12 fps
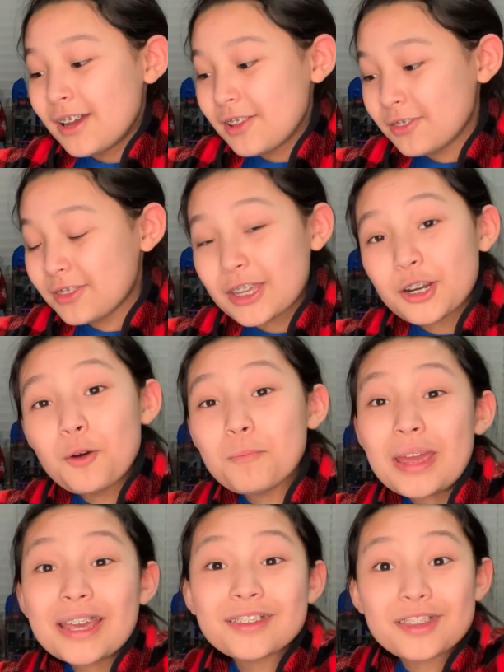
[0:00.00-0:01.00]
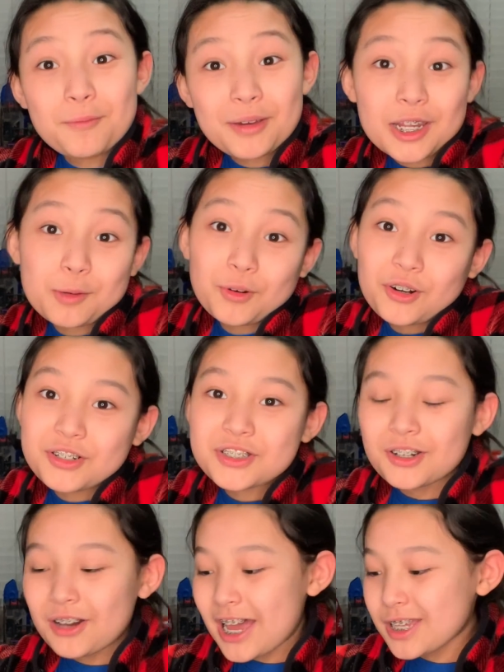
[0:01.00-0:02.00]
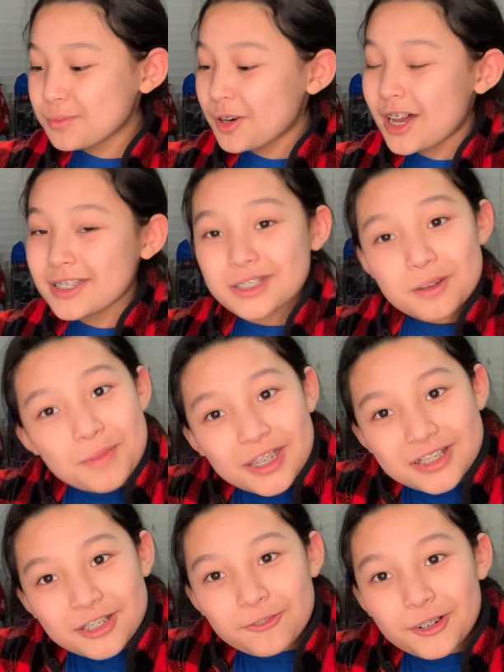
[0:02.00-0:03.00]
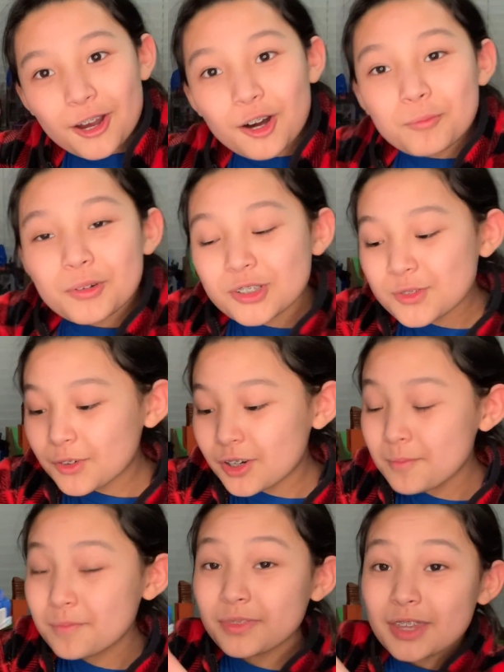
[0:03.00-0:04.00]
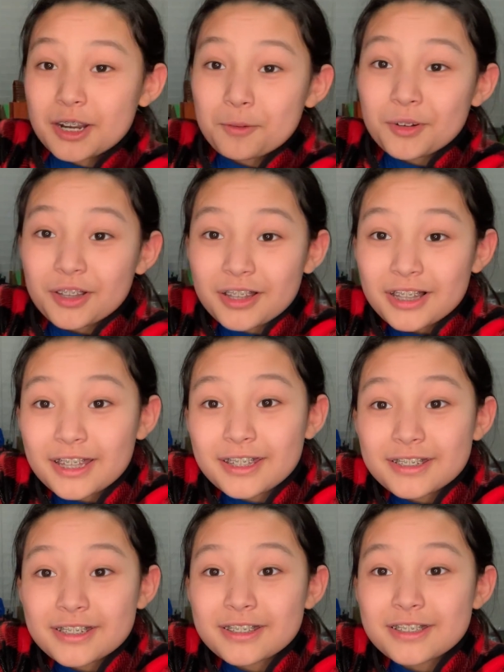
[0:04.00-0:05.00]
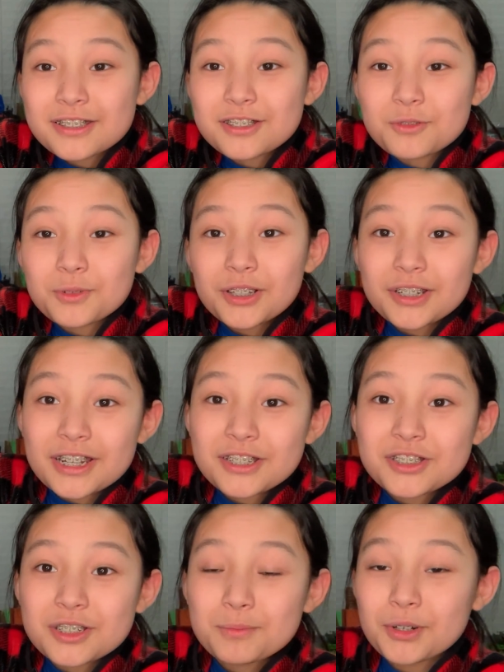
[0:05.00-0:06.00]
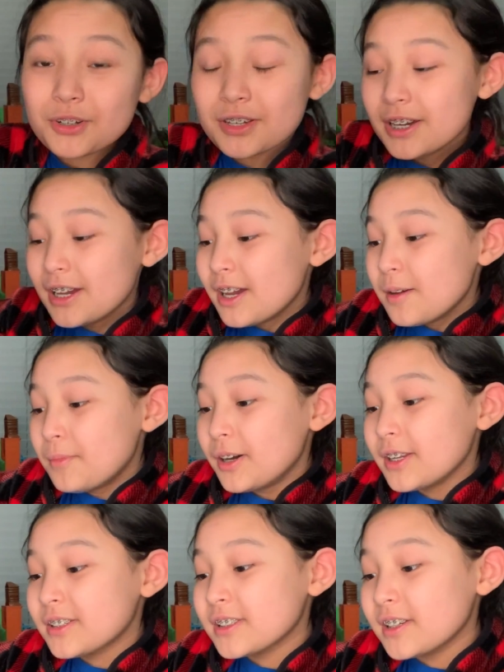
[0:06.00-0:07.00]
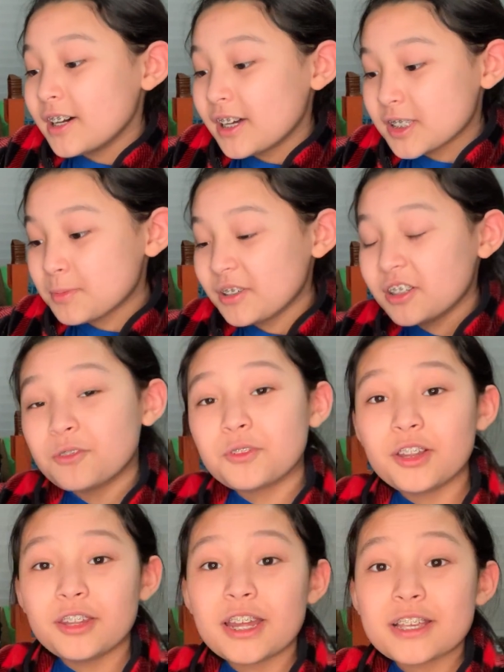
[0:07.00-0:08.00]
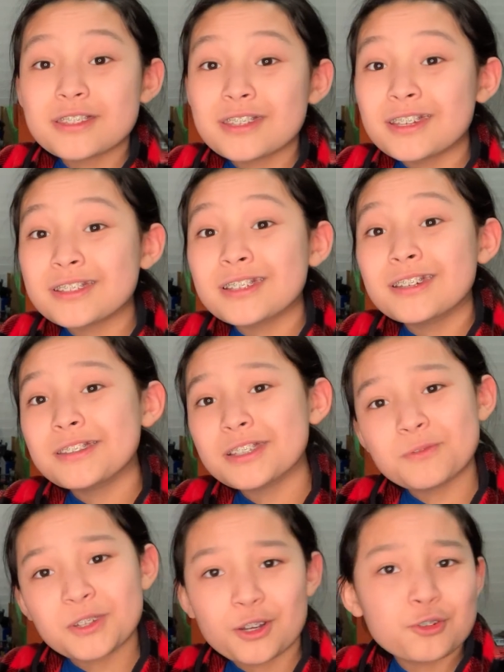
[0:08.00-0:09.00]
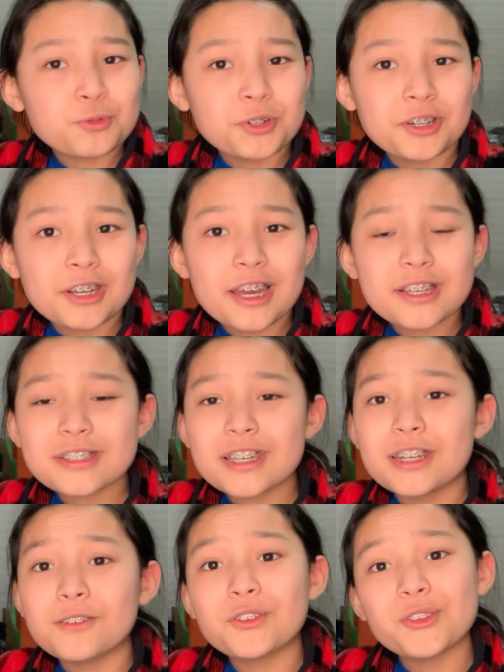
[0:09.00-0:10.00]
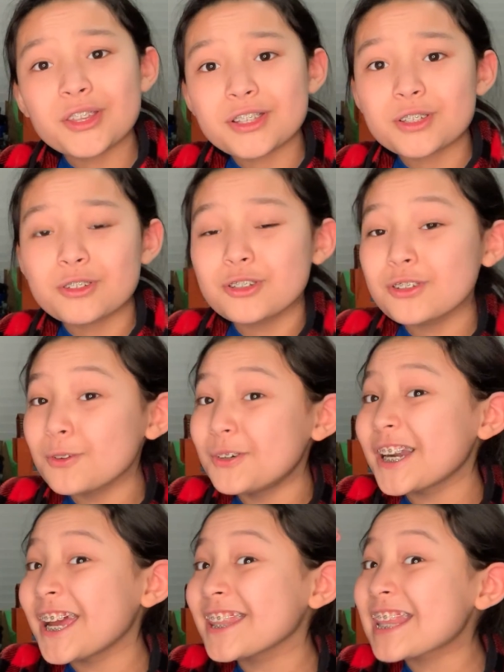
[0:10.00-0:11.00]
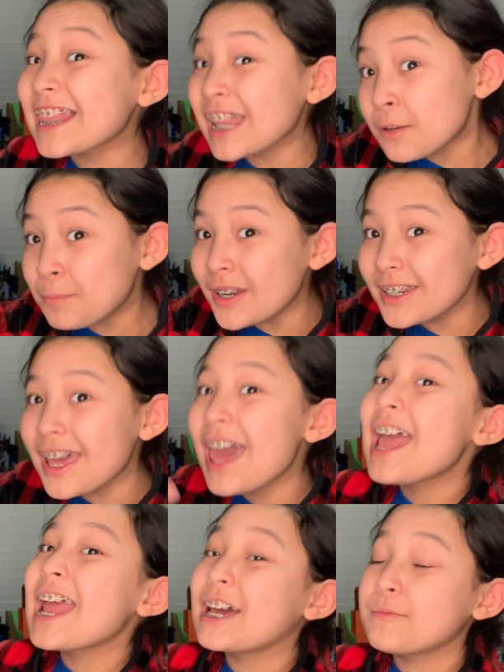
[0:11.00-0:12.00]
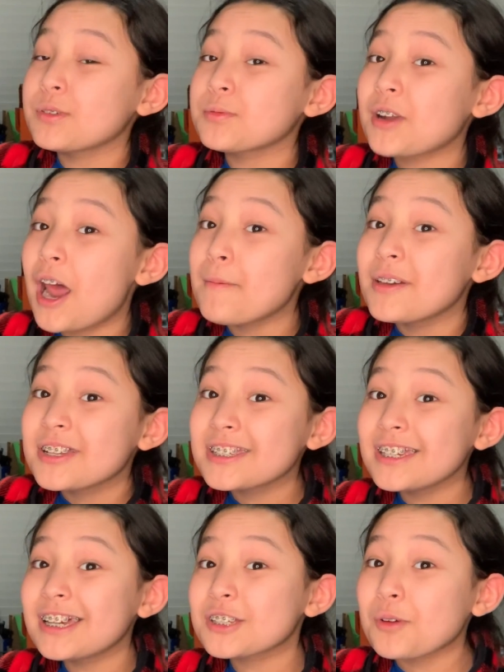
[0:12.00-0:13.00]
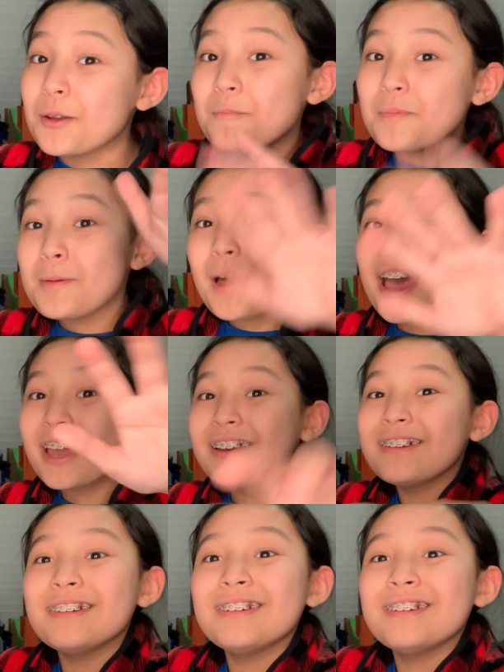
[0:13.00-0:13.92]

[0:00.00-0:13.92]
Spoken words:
they don't make them anymore, so Hasbro has to make different alt modes for him, and I'm really glad they did. This is a really nice Jeep mode. But speaking of really nice things, this video is really nice, and if you think so too, then why not hit the like button and subscribe. See you next one. Bye-bye!